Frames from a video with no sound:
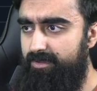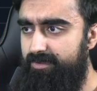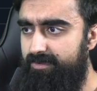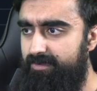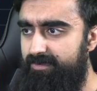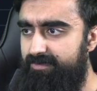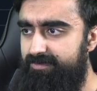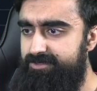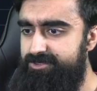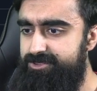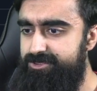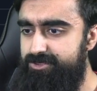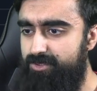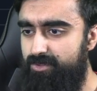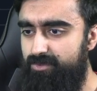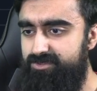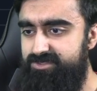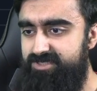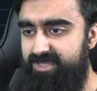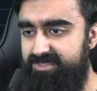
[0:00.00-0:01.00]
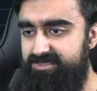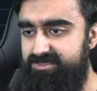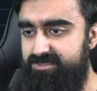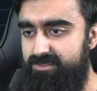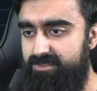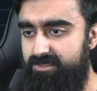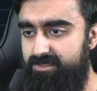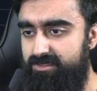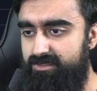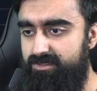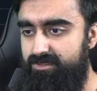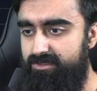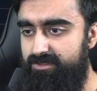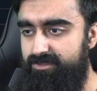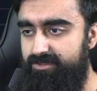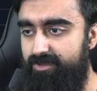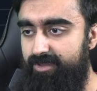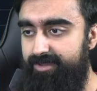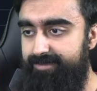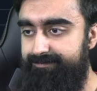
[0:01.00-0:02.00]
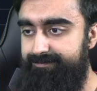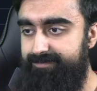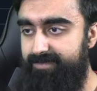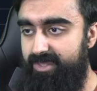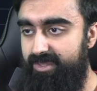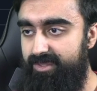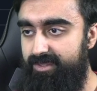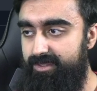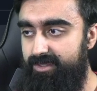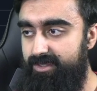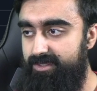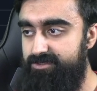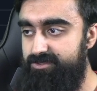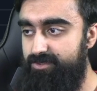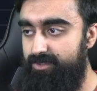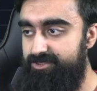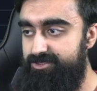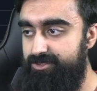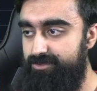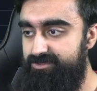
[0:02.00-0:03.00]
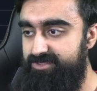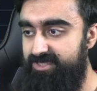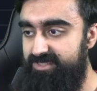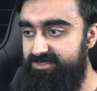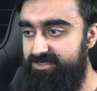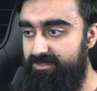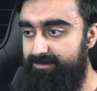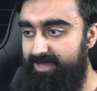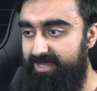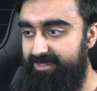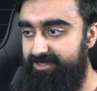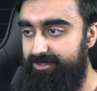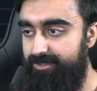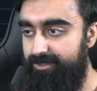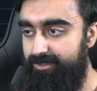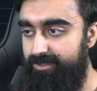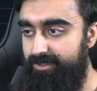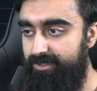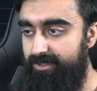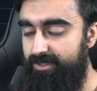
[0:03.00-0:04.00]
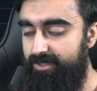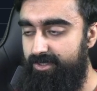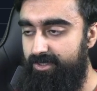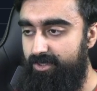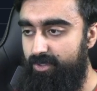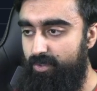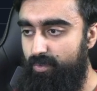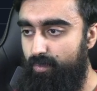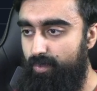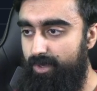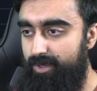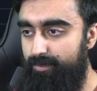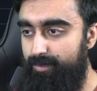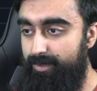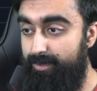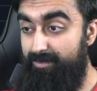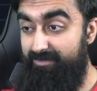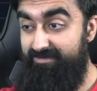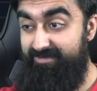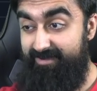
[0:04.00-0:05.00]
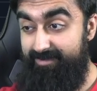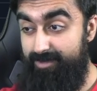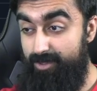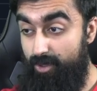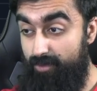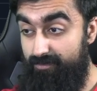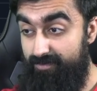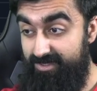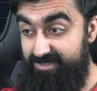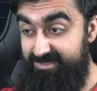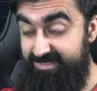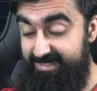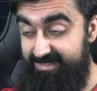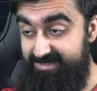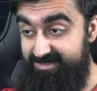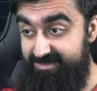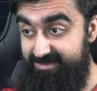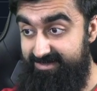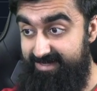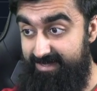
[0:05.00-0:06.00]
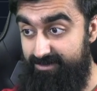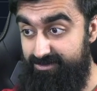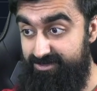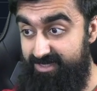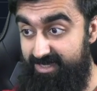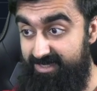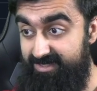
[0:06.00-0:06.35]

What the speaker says: showed Tesla. Yeah. So I showed Tesla back here, where we were very overextended to the downside